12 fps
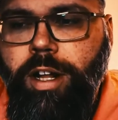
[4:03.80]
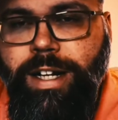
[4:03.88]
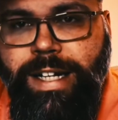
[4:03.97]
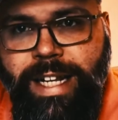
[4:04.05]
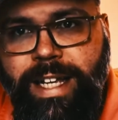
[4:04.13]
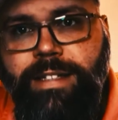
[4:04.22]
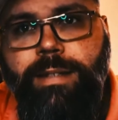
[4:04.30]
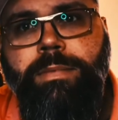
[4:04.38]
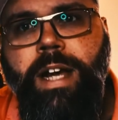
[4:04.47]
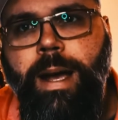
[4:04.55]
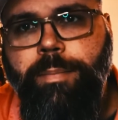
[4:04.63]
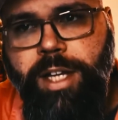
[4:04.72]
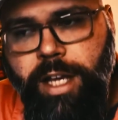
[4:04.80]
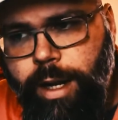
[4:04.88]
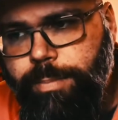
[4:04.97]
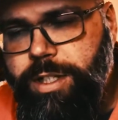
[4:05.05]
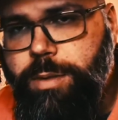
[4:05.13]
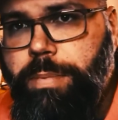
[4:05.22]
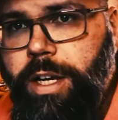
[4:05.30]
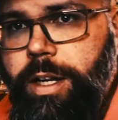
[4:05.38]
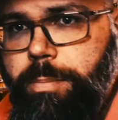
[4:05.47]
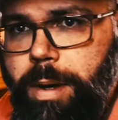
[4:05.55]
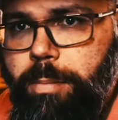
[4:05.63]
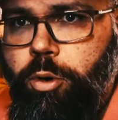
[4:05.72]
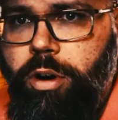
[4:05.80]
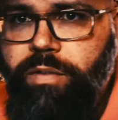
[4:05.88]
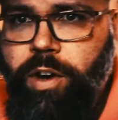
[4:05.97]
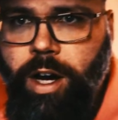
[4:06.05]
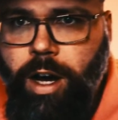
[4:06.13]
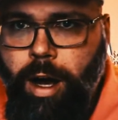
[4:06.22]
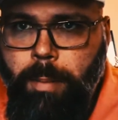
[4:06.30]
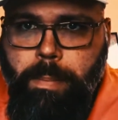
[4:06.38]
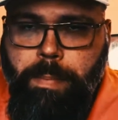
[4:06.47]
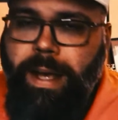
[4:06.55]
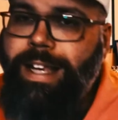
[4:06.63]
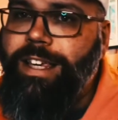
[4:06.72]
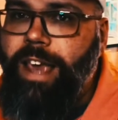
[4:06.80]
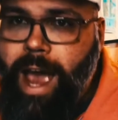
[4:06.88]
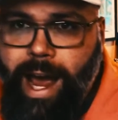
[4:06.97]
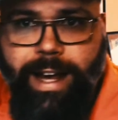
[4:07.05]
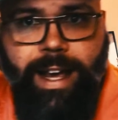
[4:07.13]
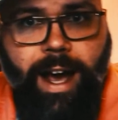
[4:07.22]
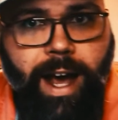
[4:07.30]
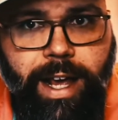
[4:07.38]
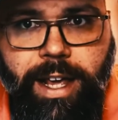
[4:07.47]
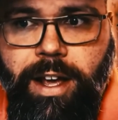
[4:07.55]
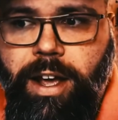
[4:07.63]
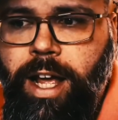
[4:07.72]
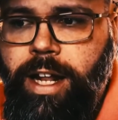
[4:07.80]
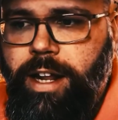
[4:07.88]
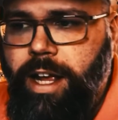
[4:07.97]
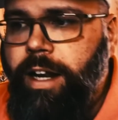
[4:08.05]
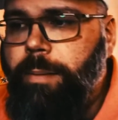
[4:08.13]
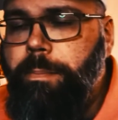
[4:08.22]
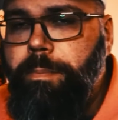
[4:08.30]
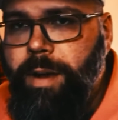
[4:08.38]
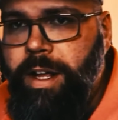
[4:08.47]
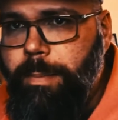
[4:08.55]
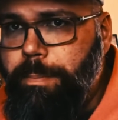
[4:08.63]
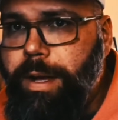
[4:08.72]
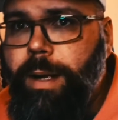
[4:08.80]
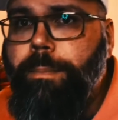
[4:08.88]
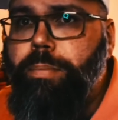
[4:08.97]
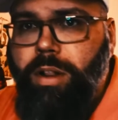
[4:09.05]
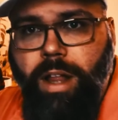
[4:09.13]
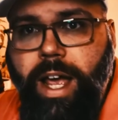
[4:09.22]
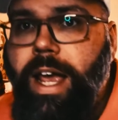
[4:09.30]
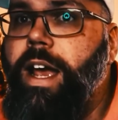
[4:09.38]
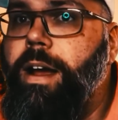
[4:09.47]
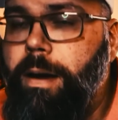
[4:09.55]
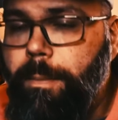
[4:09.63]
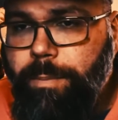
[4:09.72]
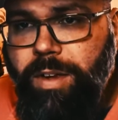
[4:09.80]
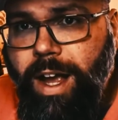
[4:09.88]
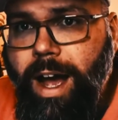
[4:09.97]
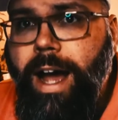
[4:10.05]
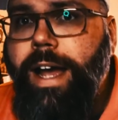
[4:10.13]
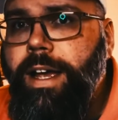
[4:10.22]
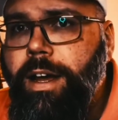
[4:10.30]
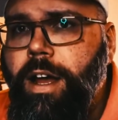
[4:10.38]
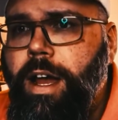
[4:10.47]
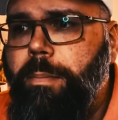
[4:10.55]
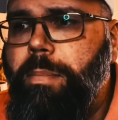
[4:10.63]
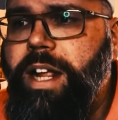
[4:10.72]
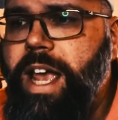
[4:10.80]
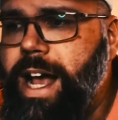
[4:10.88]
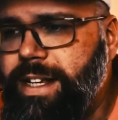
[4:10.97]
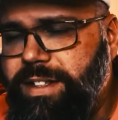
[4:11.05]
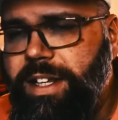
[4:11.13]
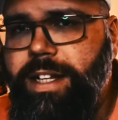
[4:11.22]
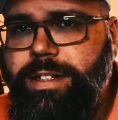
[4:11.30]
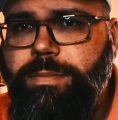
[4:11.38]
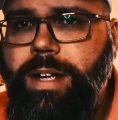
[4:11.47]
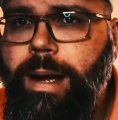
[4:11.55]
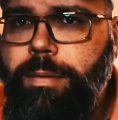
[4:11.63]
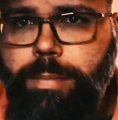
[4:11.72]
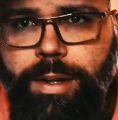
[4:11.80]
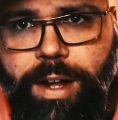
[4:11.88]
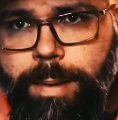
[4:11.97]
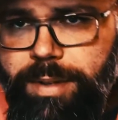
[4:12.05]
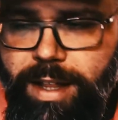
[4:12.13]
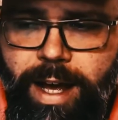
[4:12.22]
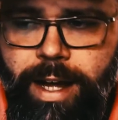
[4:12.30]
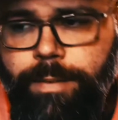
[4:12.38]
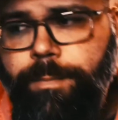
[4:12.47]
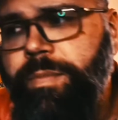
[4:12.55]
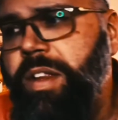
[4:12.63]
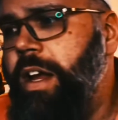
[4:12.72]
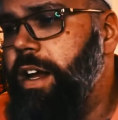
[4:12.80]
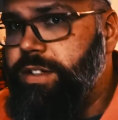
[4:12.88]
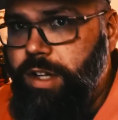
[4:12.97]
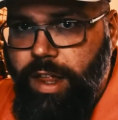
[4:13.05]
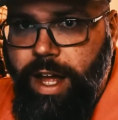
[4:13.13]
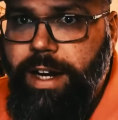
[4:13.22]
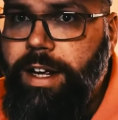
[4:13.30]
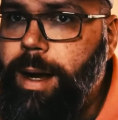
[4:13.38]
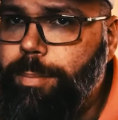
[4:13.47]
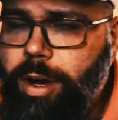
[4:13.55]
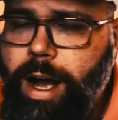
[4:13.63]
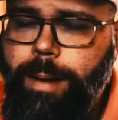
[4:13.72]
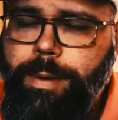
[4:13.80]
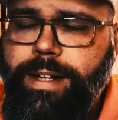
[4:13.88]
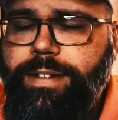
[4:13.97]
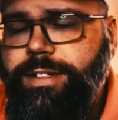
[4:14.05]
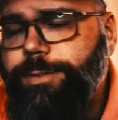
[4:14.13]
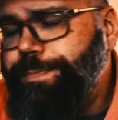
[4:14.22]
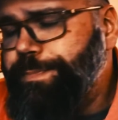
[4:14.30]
Needs some time to get up to speed, a bit more of a, a big YAC guy and and a, and a big play guy, but he has to get some time to build up to that. Saw that in a couple comments.